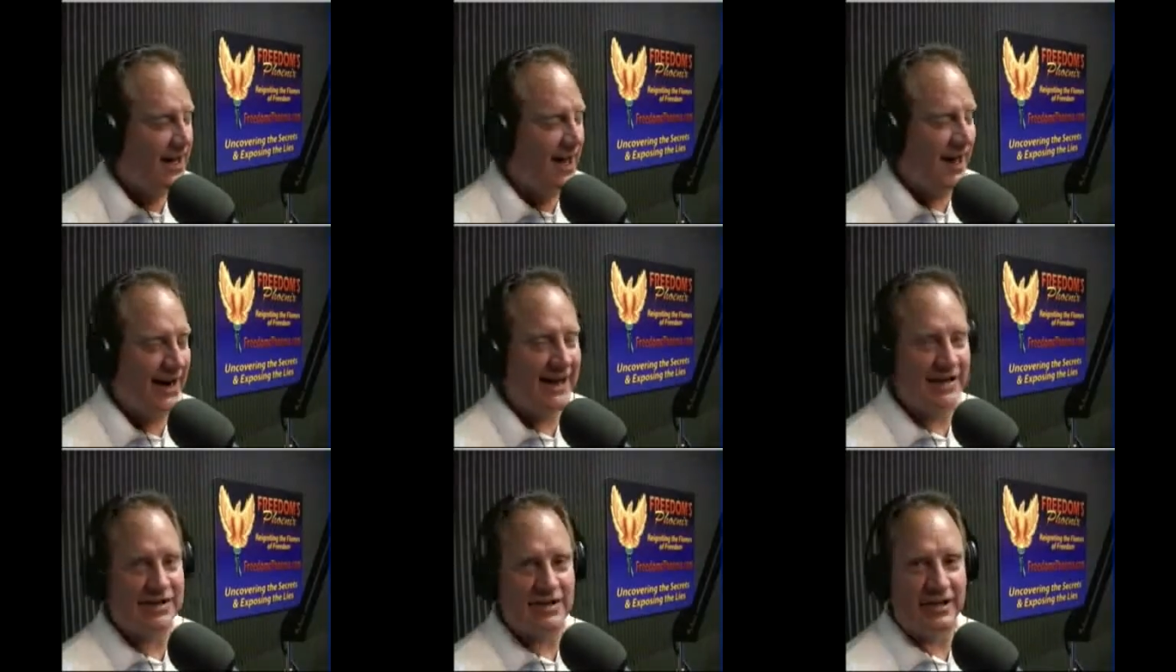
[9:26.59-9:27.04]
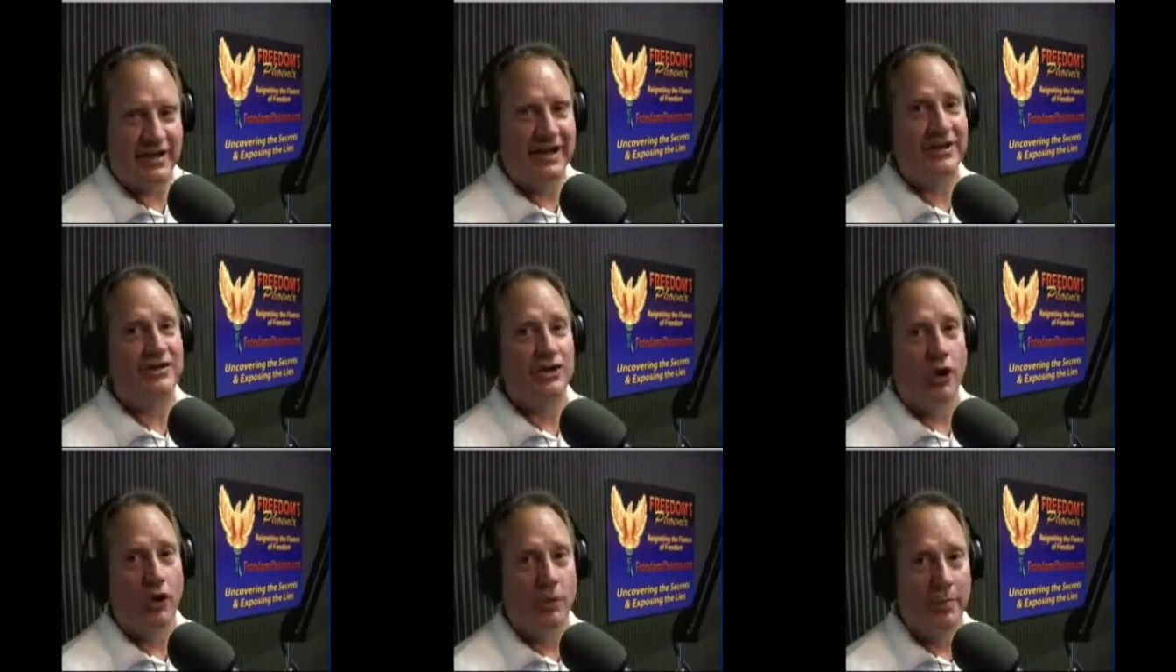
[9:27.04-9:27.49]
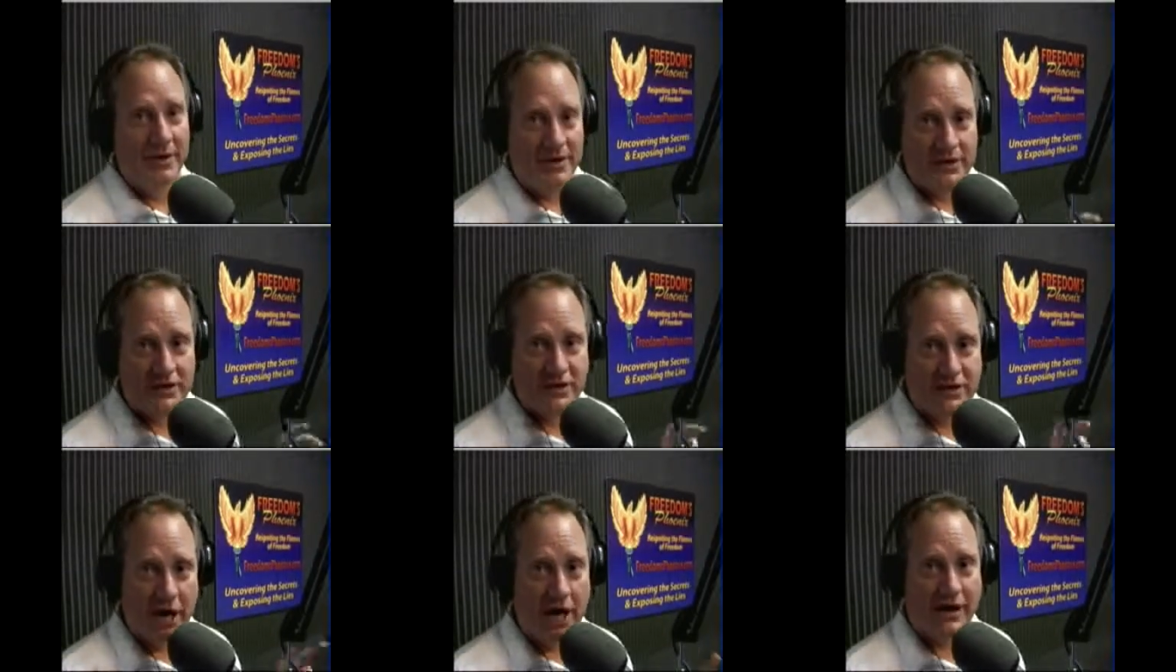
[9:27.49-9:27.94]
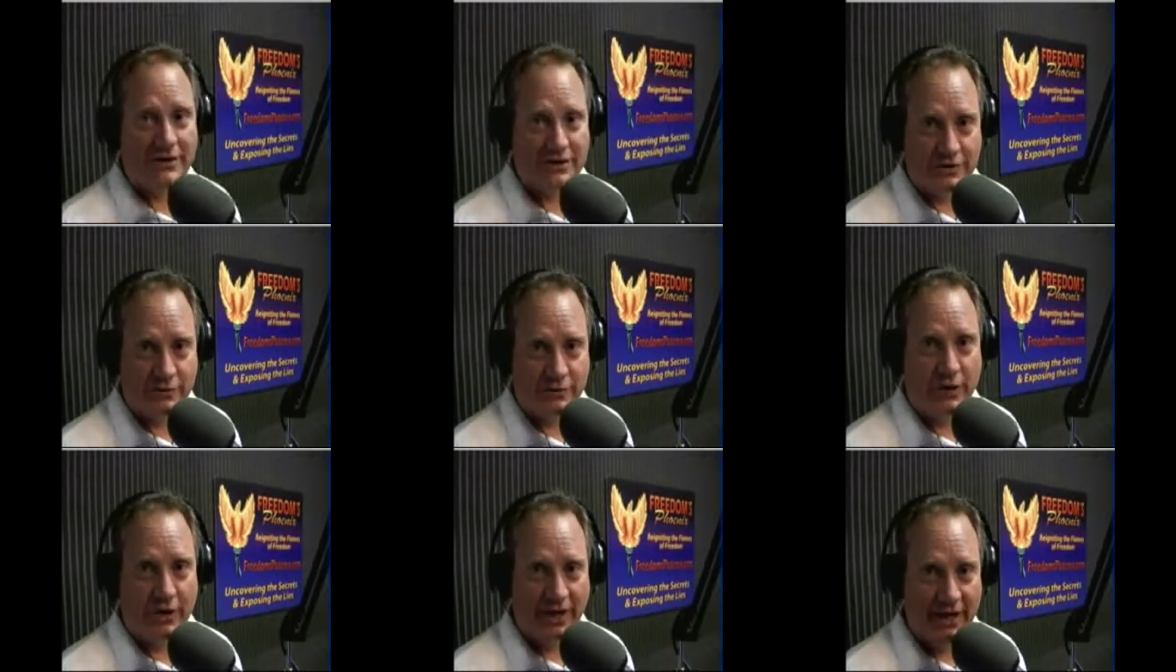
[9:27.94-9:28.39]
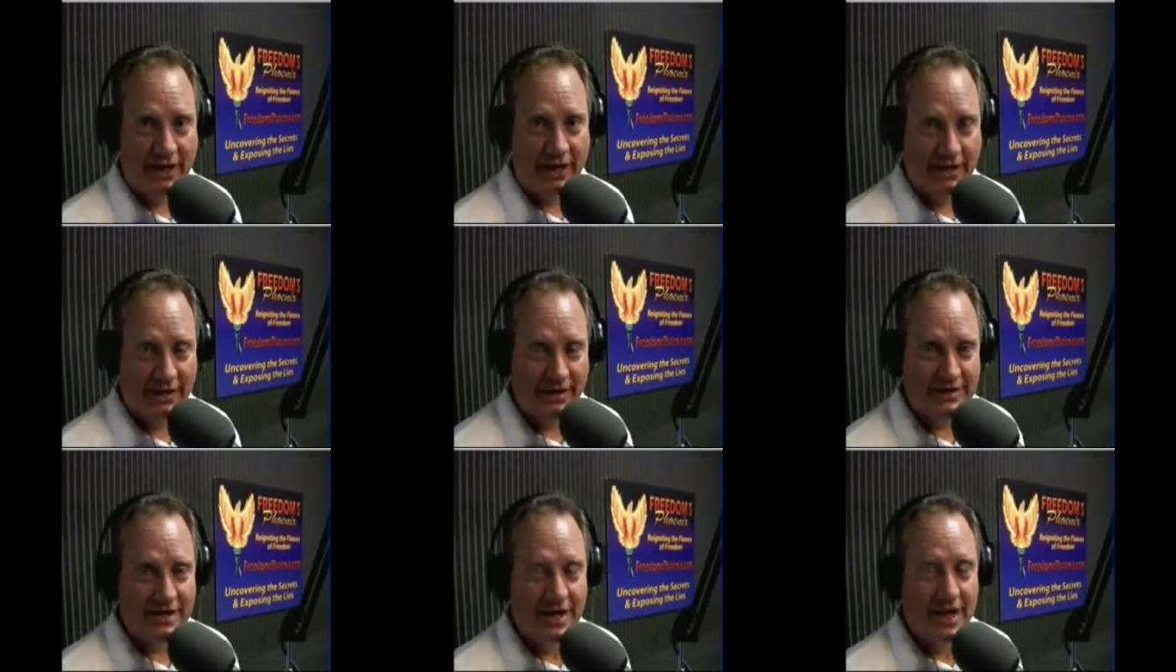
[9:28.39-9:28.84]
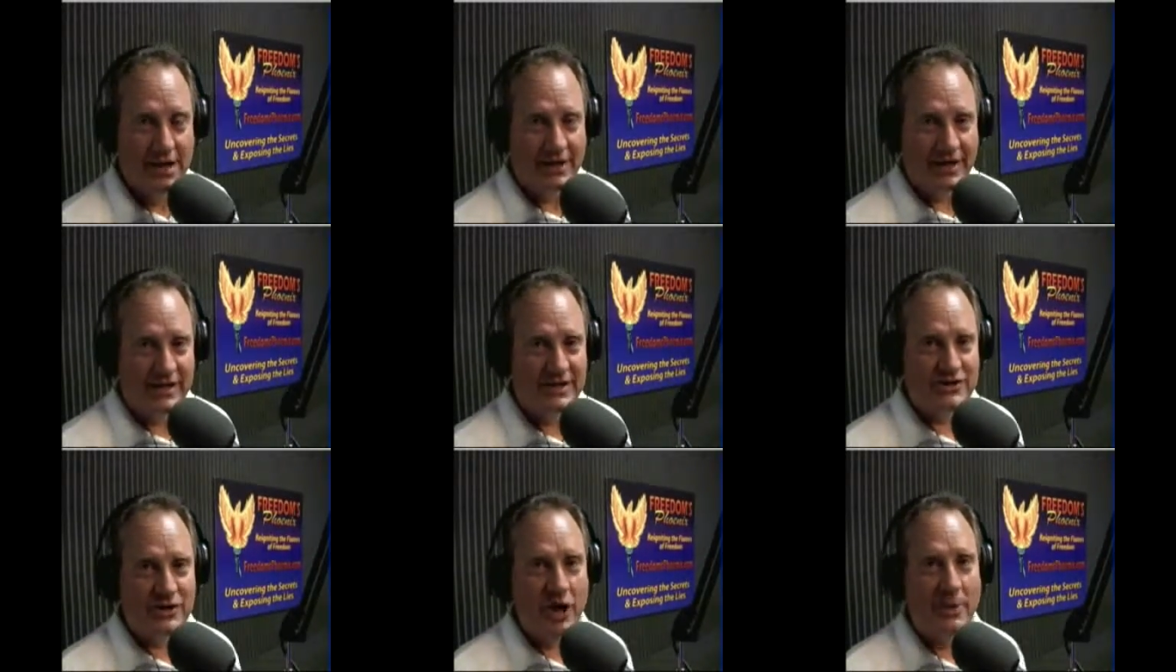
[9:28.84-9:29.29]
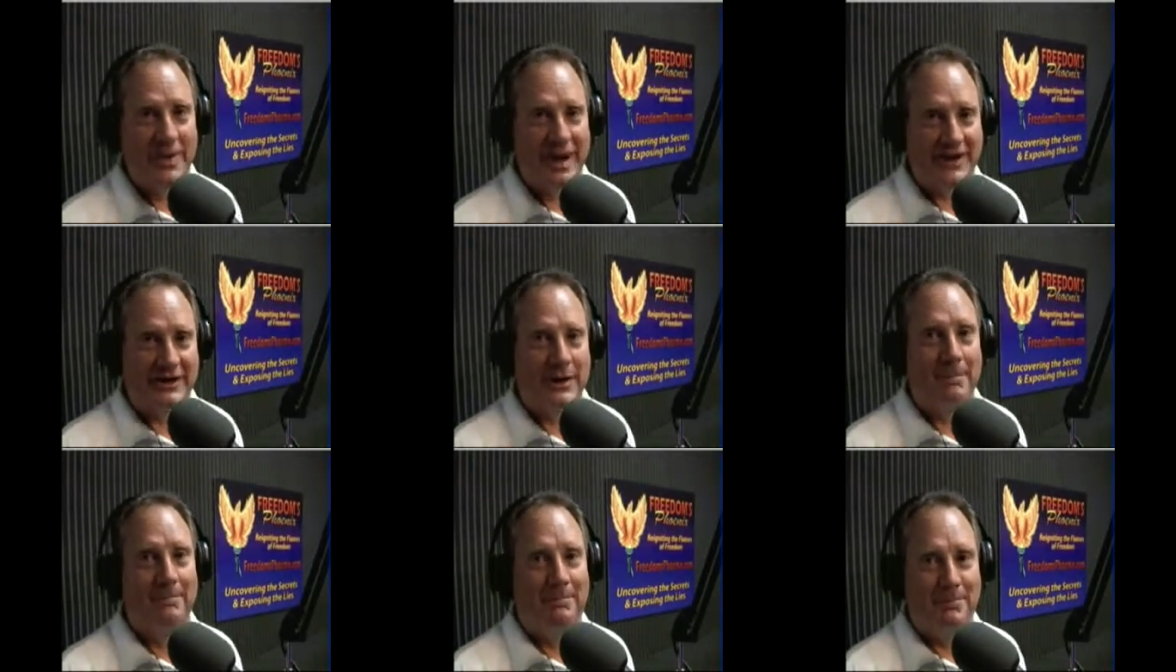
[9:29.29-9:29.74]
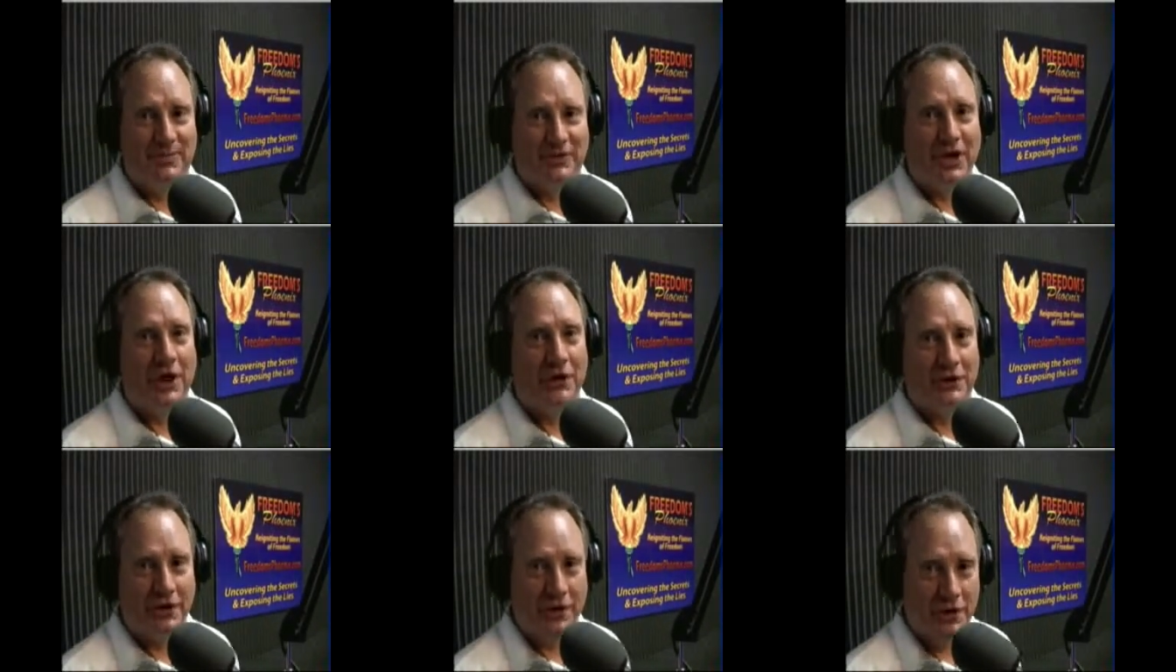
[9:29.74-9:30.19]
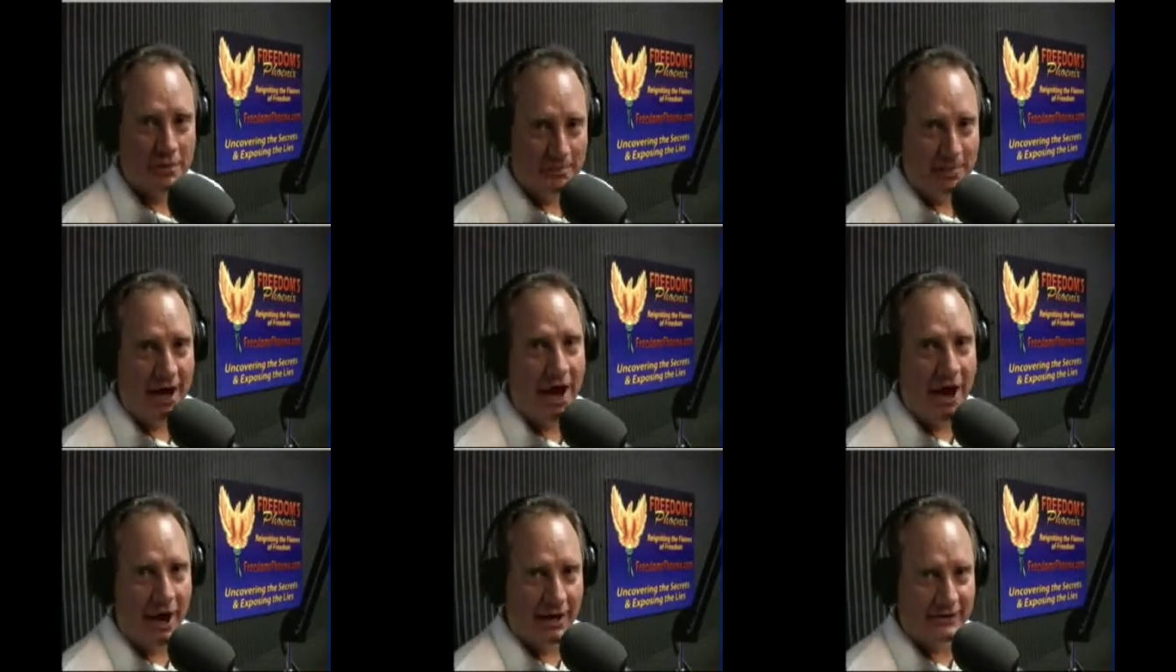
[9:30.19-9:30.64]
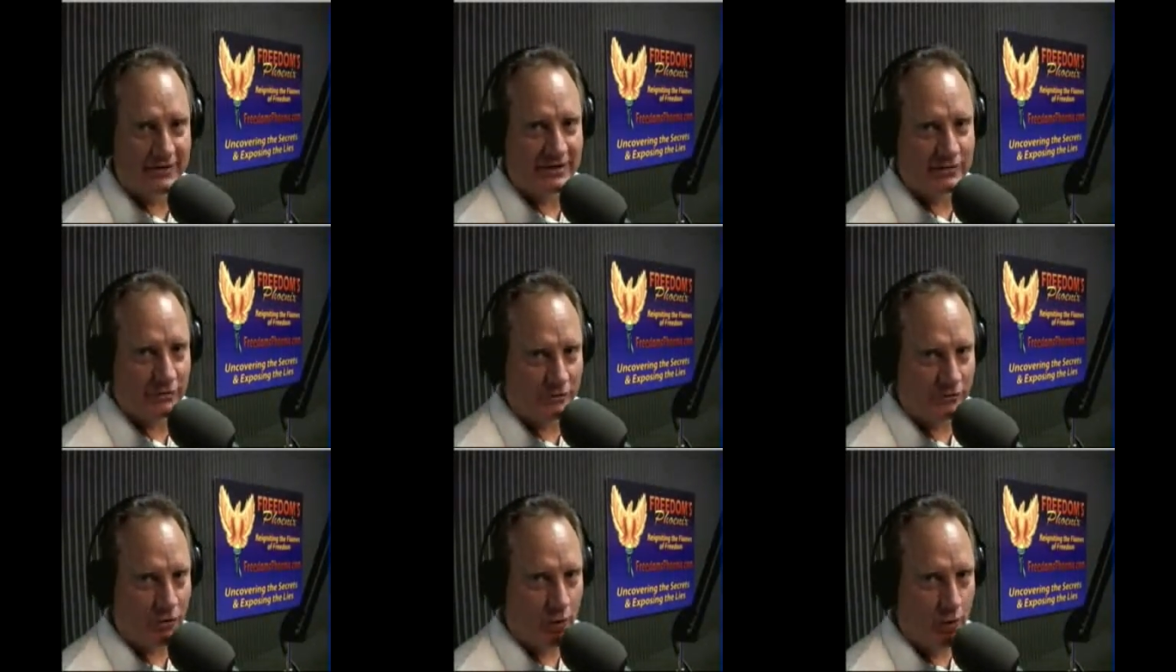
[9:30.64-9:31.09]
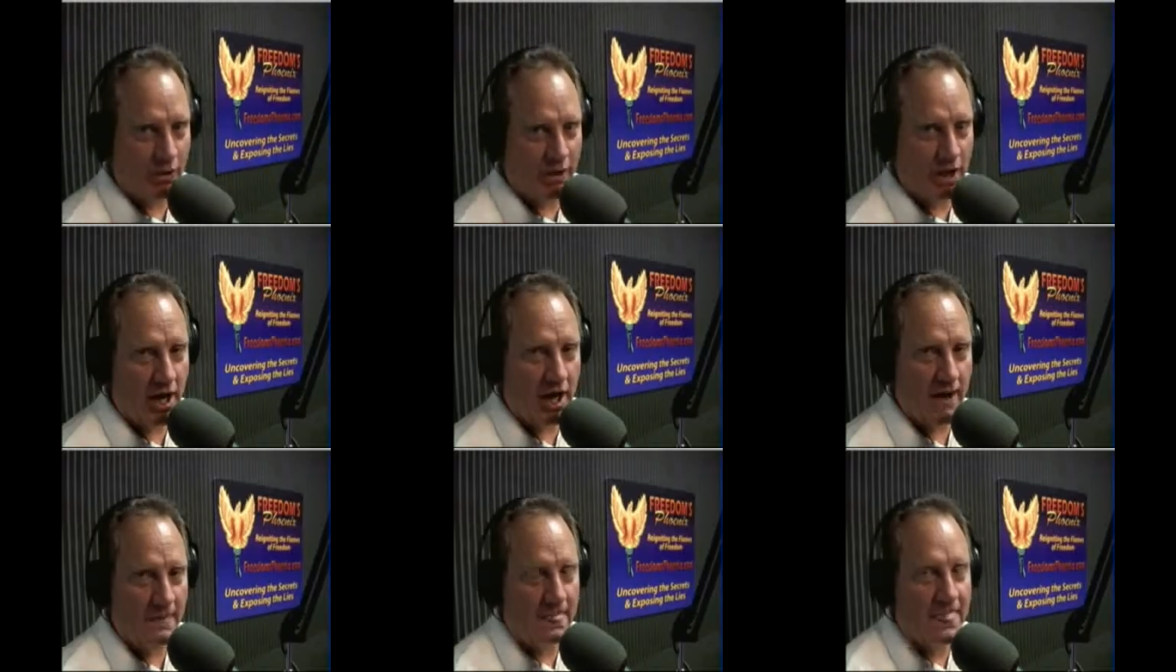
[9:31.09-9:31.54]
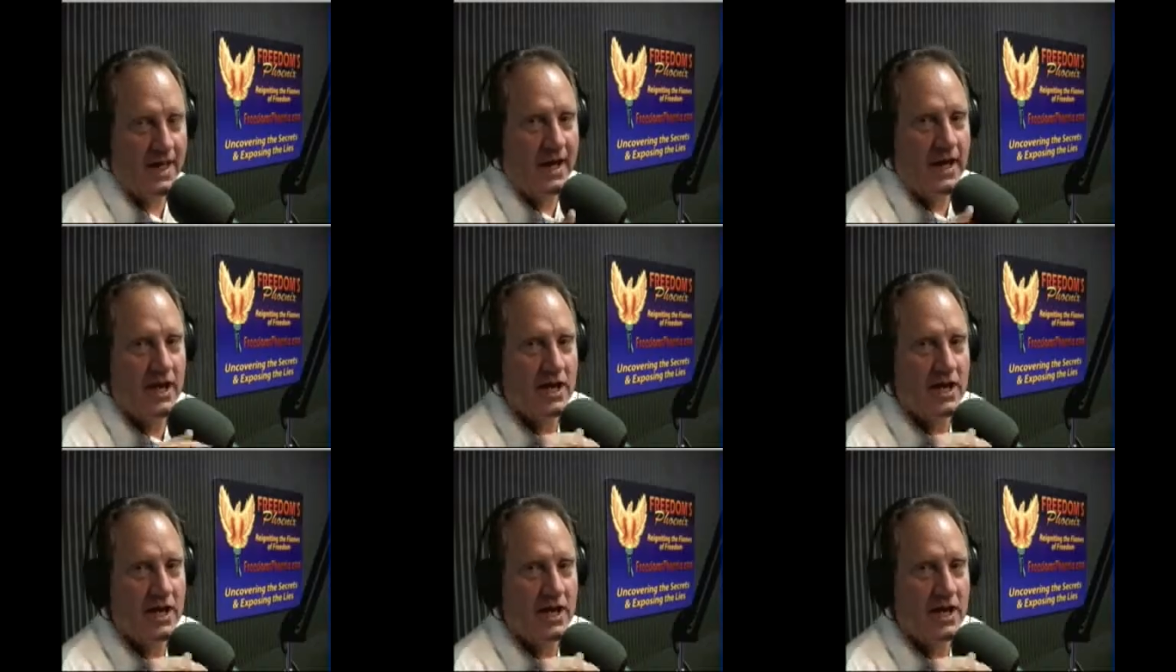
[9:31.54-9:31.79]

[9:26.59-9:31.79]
and it's it's Goldman sucks is what it is because it's all about the selling of the bonds. That's what's going on.